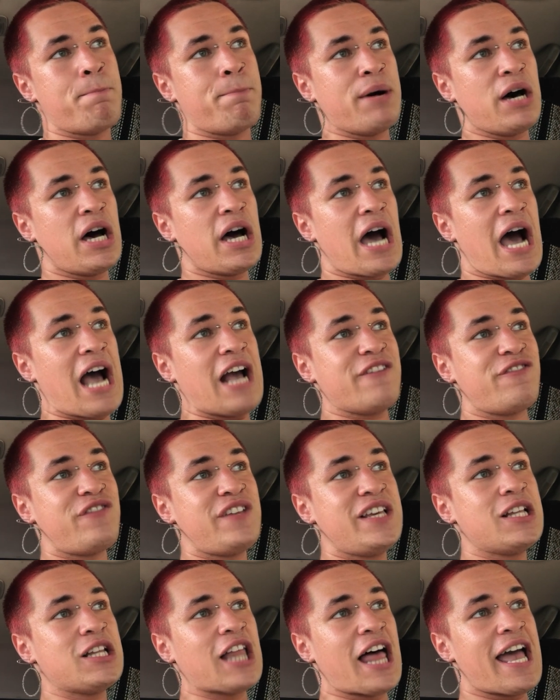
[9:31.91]
but I
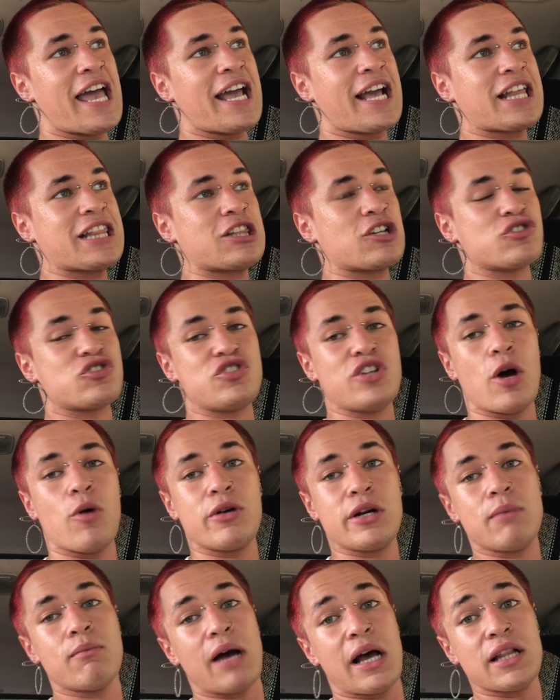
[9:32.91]
feel like there's no
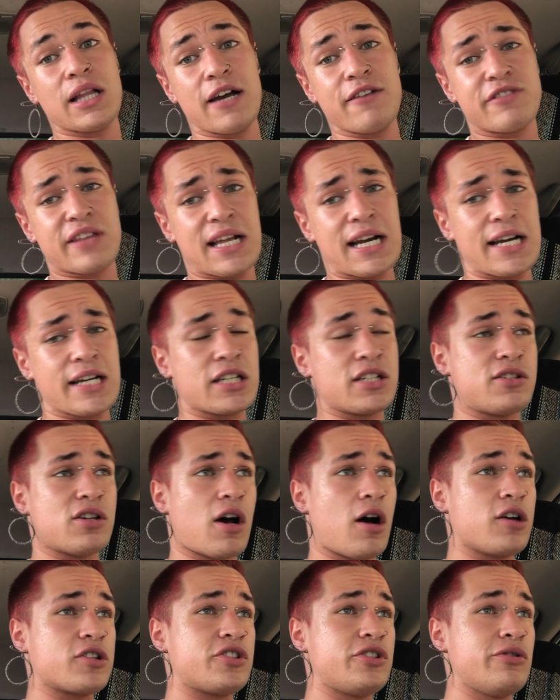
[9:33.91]
one in my life that I could
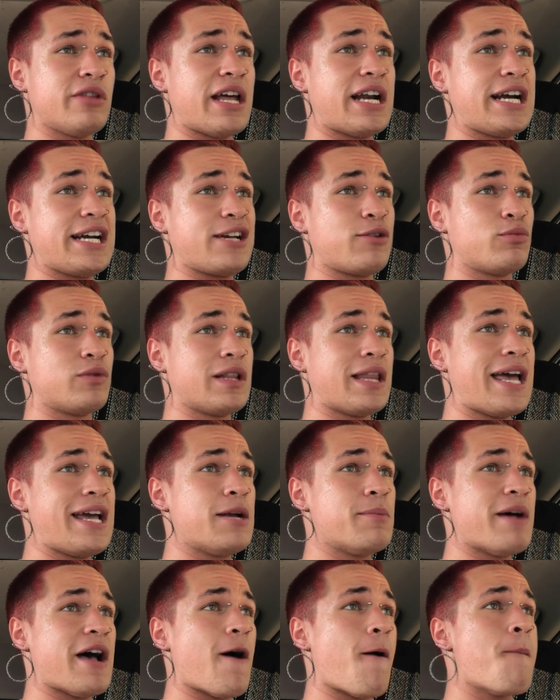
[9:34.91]
talk to that I can
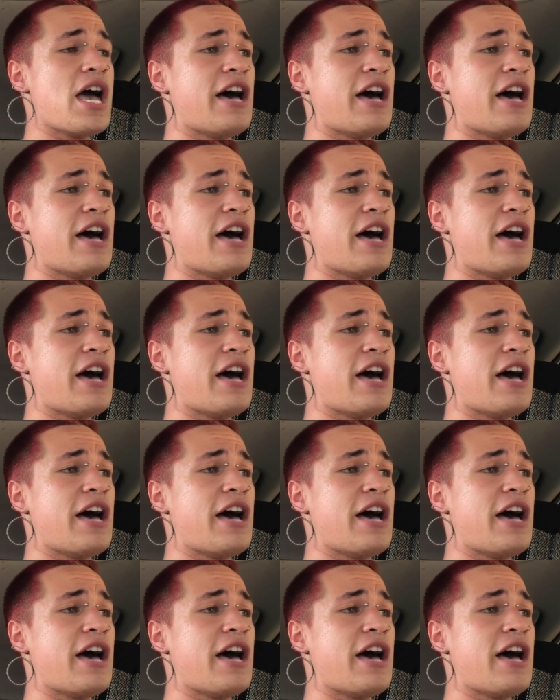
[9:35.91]
relate about.